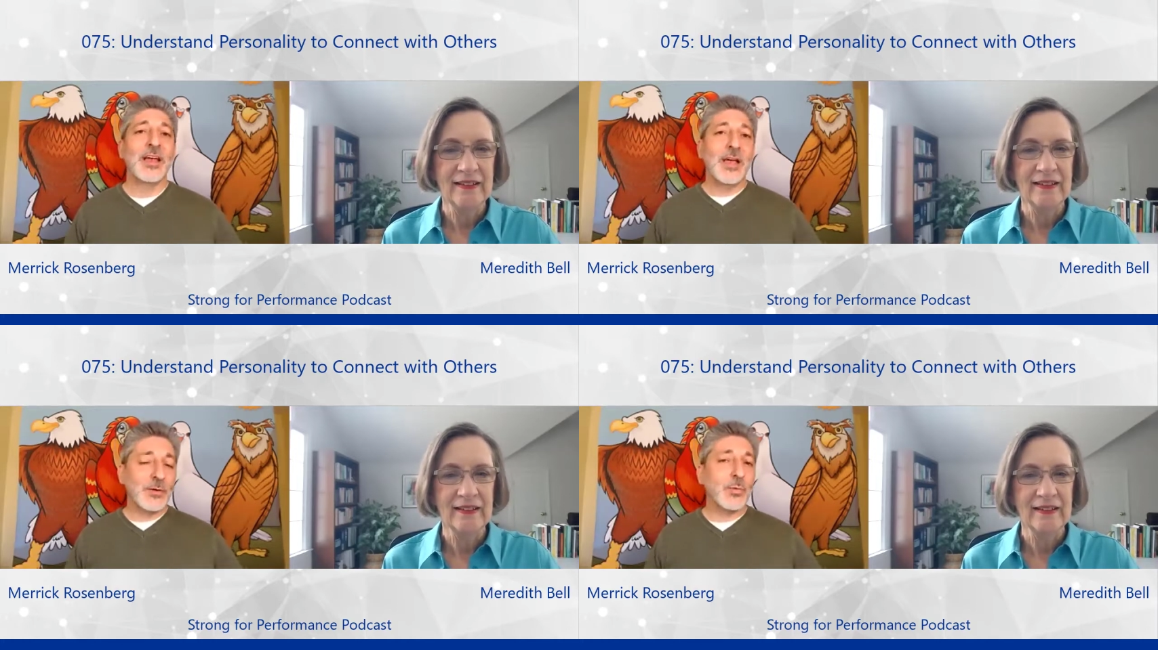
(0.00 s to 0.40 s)

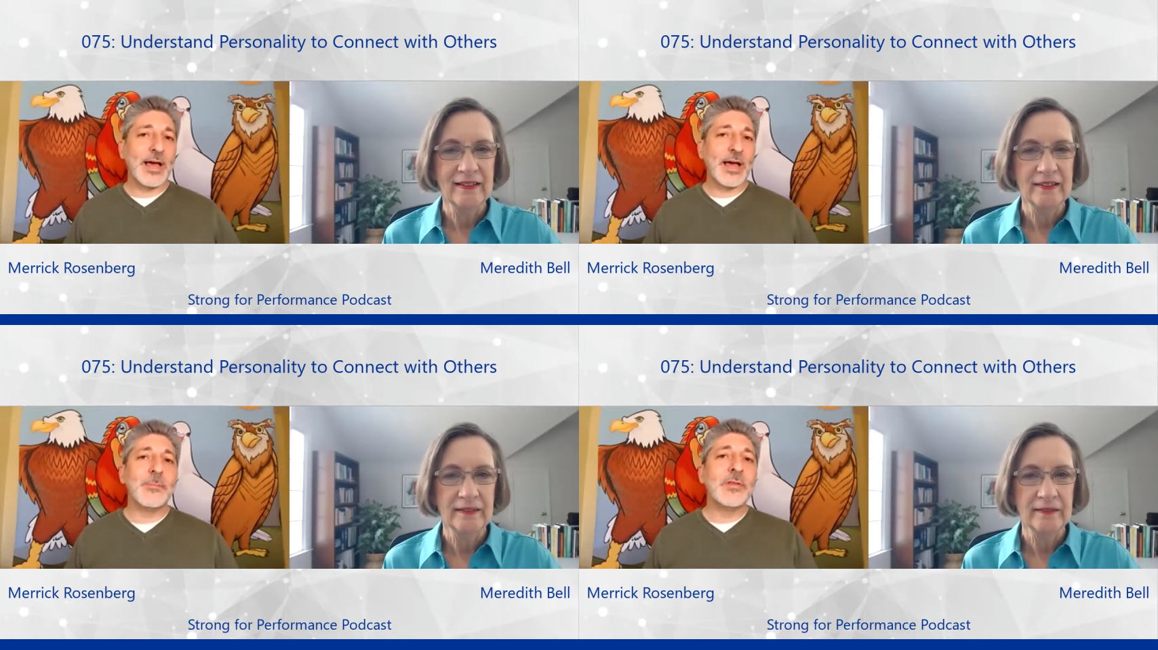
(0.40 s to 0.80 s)
Speaker 1: what
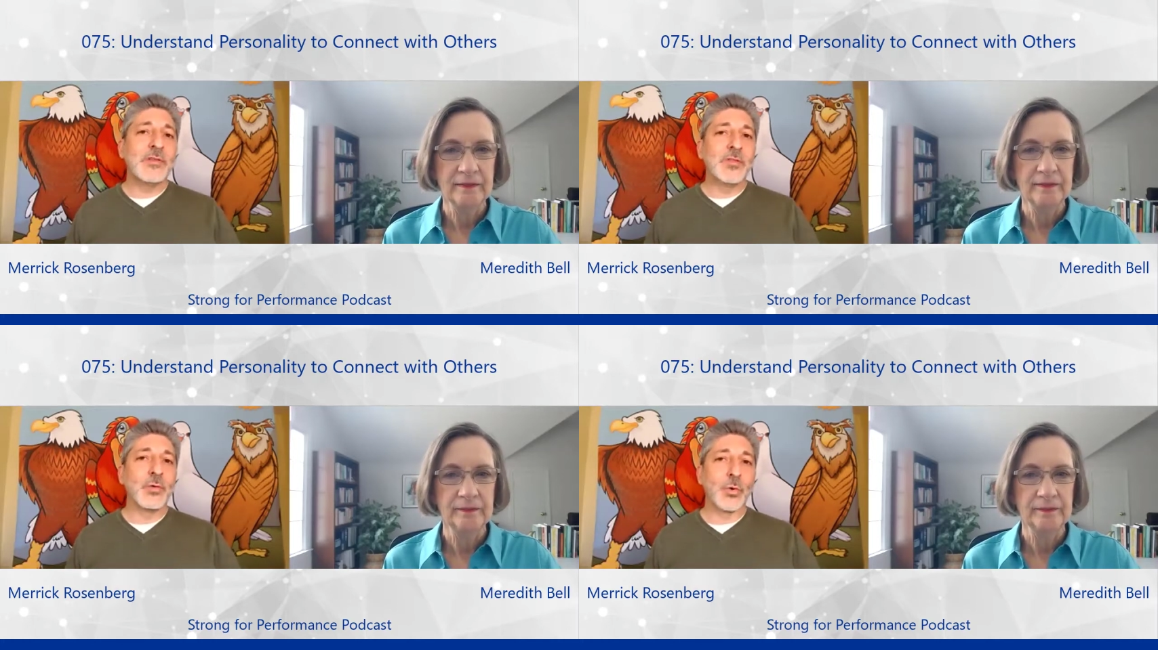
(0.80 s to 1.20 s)
happens in the
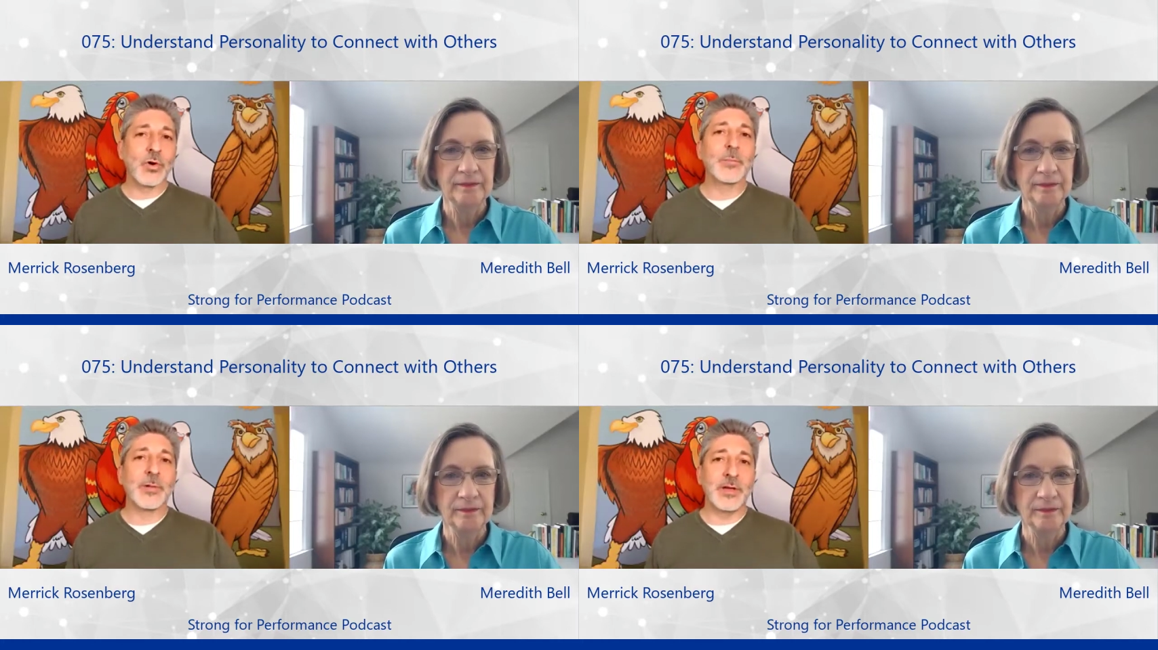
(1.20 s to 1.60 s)

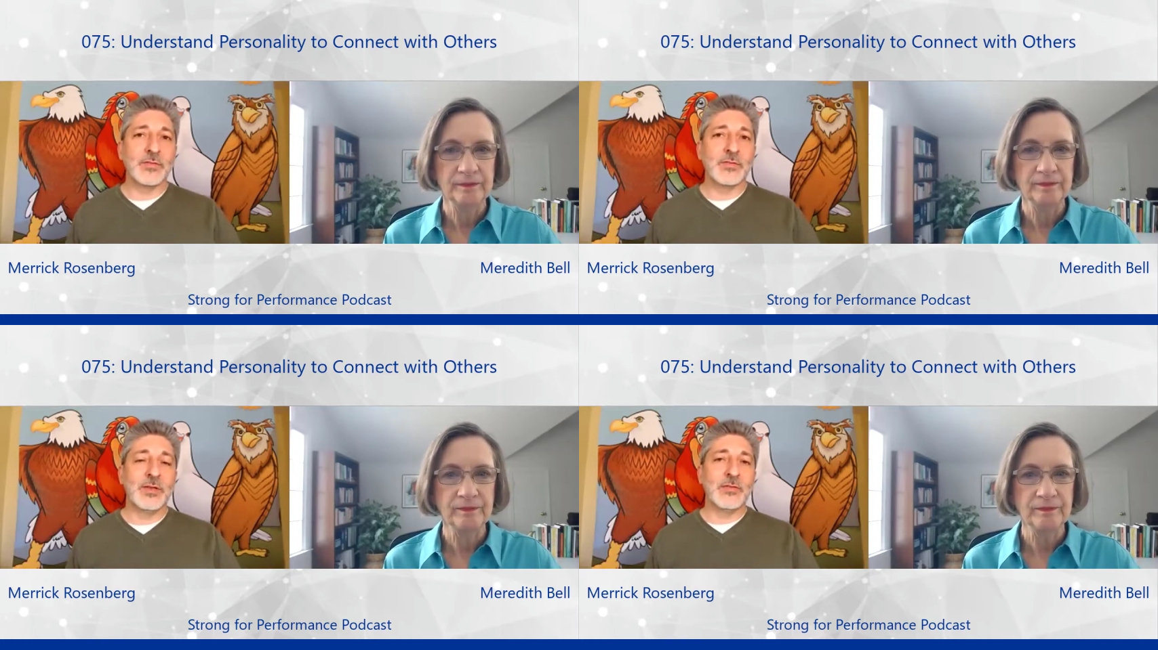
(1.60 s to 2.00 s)
workplace
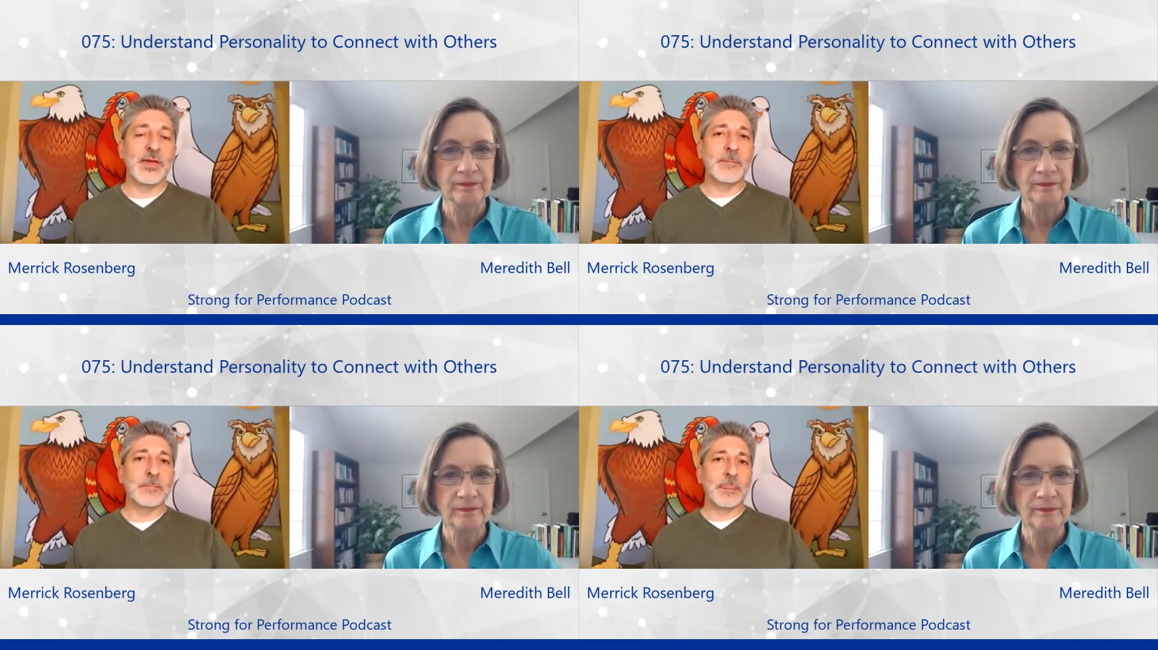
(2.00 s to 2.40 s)
is that
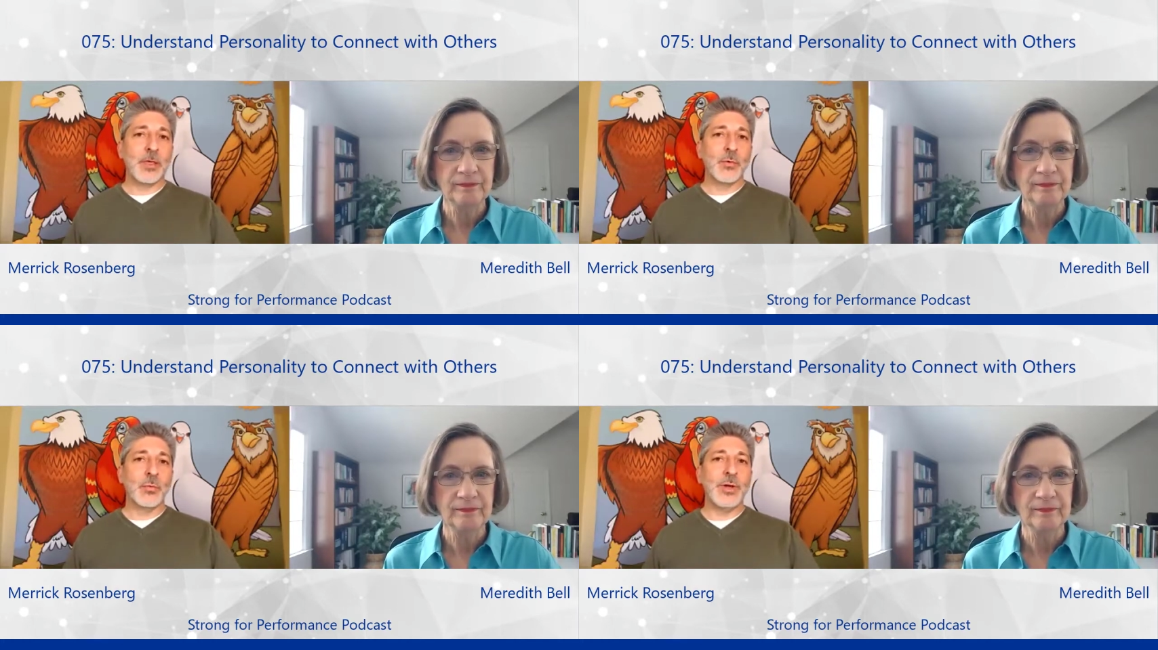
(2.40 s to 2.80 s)

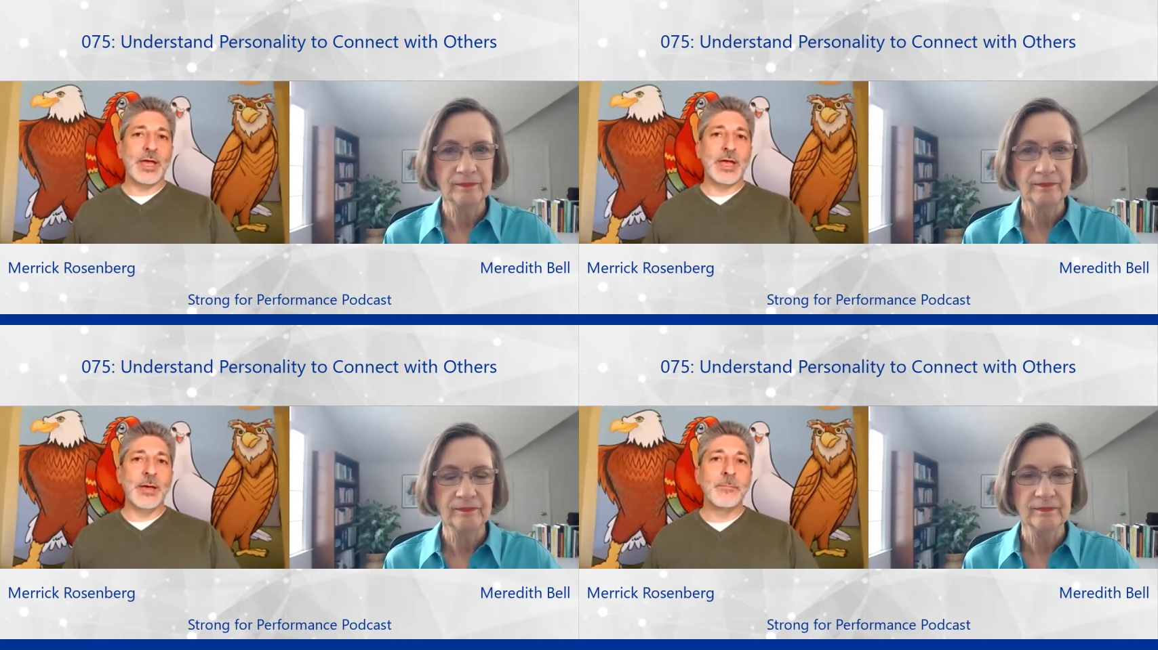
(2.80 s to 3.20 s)
we
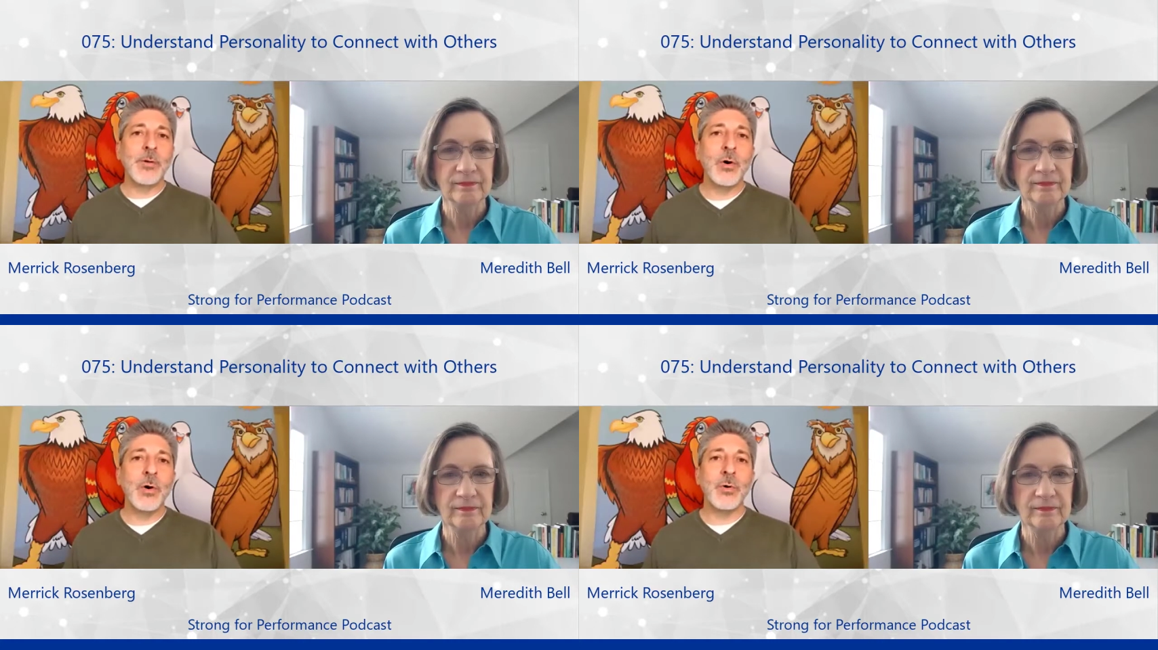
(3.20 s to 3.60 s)

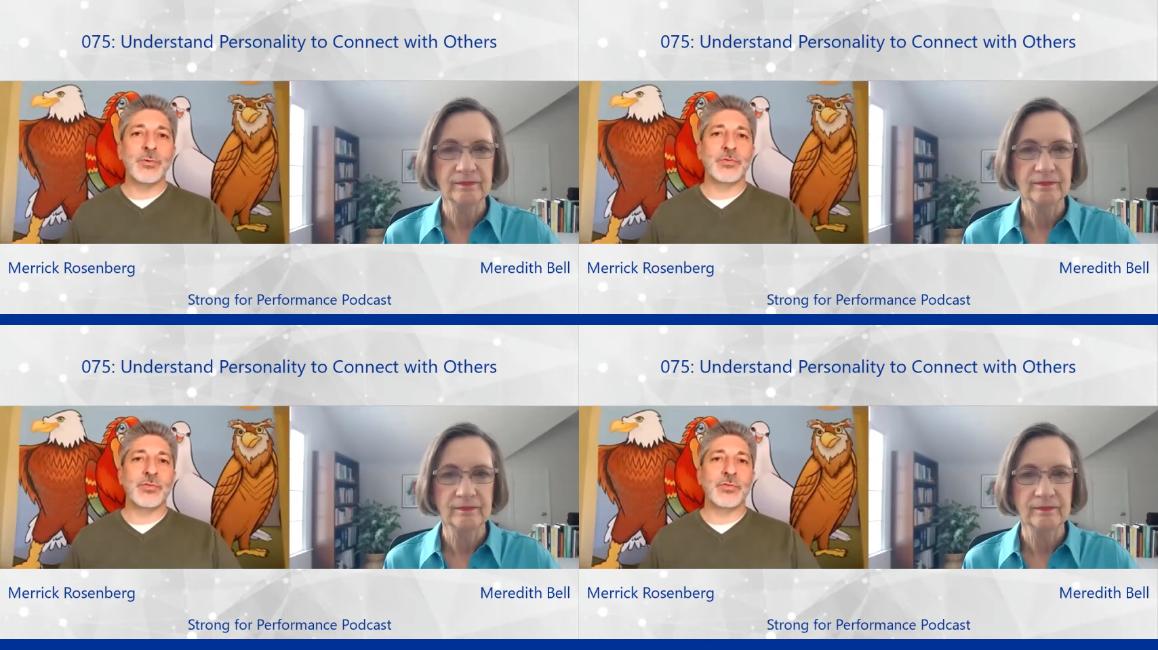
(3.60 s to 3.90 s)
impose